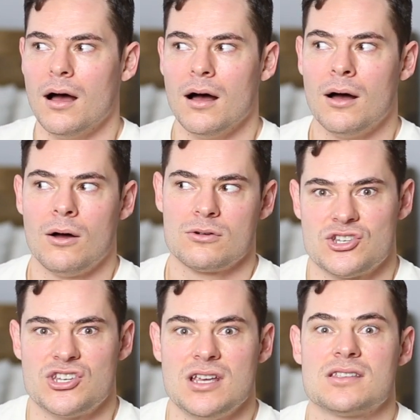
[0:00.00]
Oh,
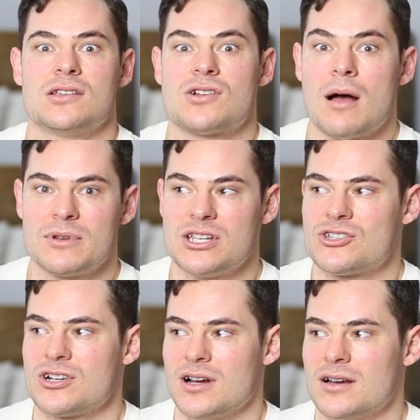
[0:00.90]
she is a drama
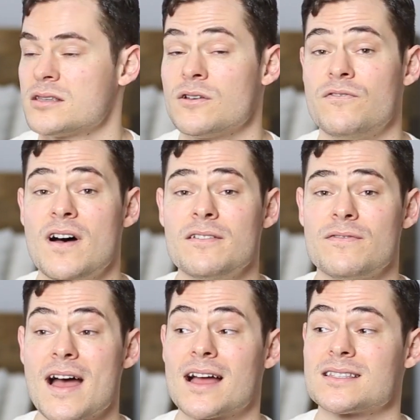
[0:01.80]
teacher. So fun
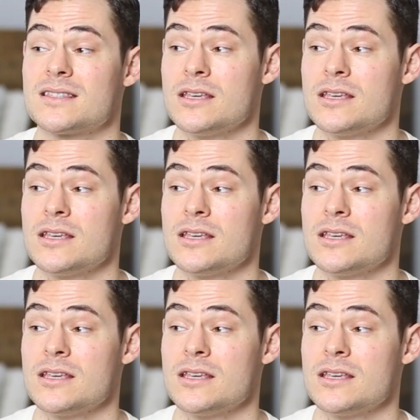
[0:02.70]
fact,